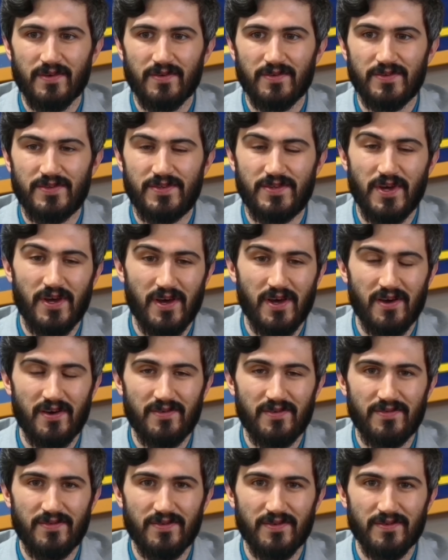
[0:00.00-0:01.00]

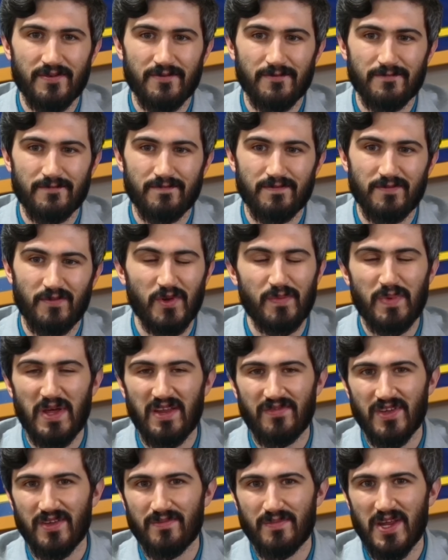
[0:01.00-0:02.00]
Dove would
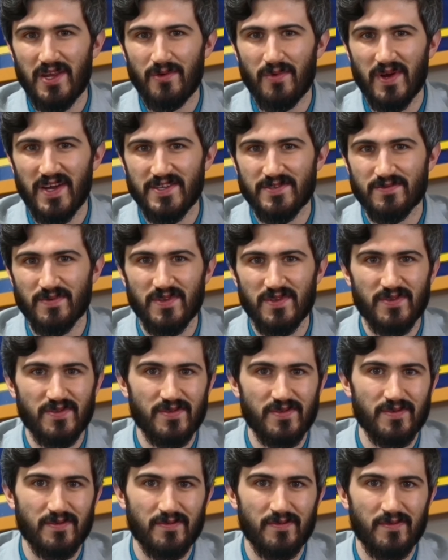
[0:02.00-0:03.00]
benefit in many ways with
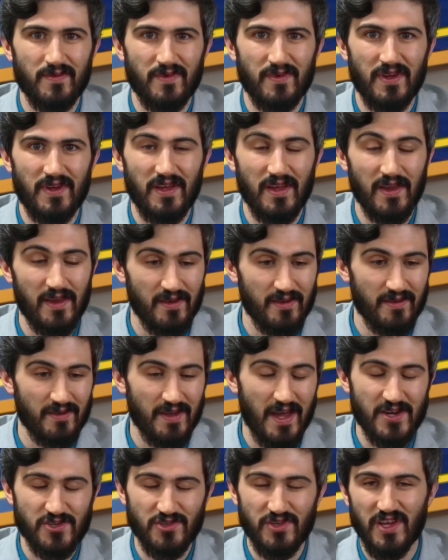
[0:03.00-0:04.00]

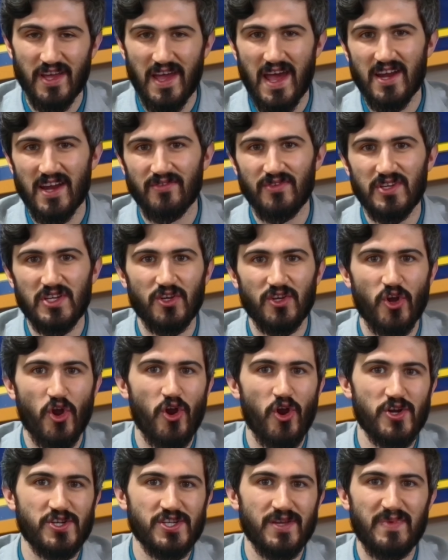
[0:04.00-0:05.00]
actually actively
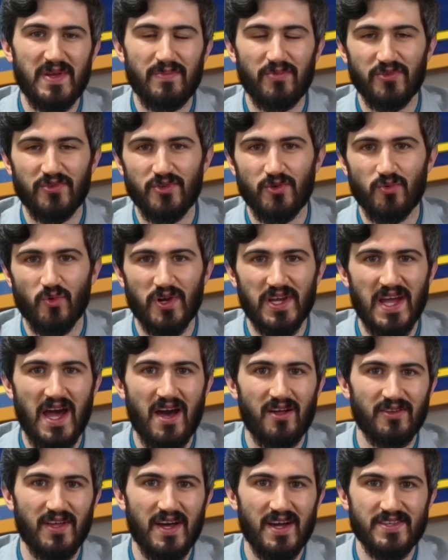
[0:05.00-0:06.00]
encouraging people to work
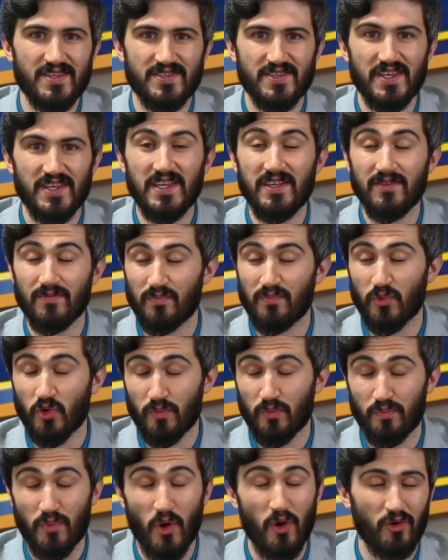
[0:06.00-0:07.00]
out less, eat
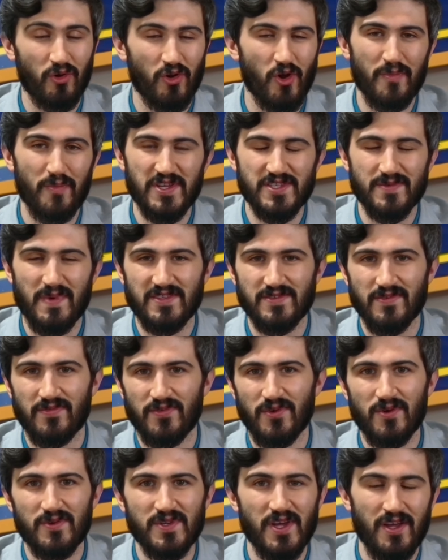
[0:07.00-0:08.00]
copious amounts of
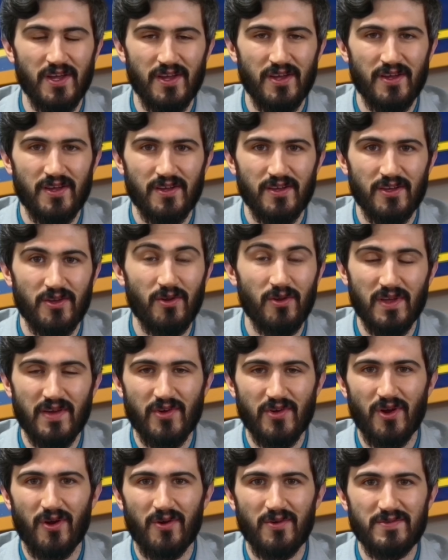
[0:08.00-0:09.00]
food.
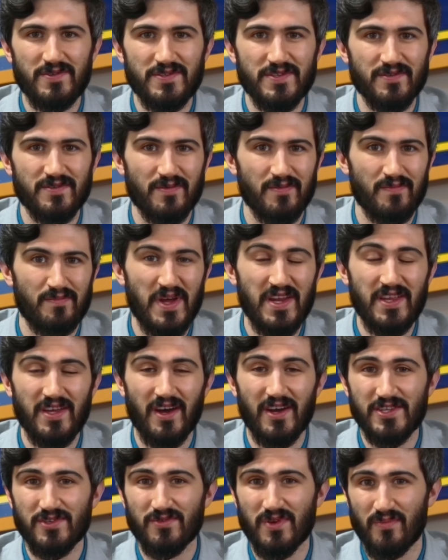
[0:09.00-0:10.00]
Unilever owns many
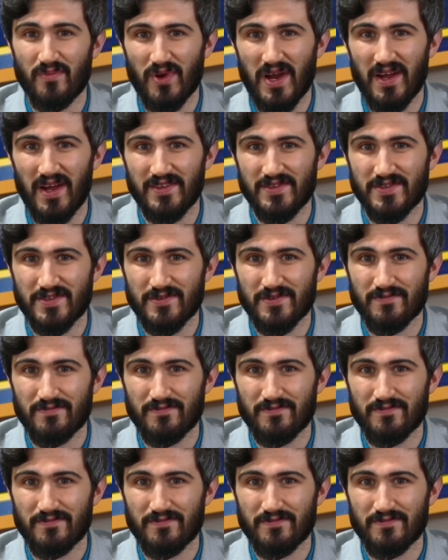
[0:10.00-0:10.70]
ice cream brands.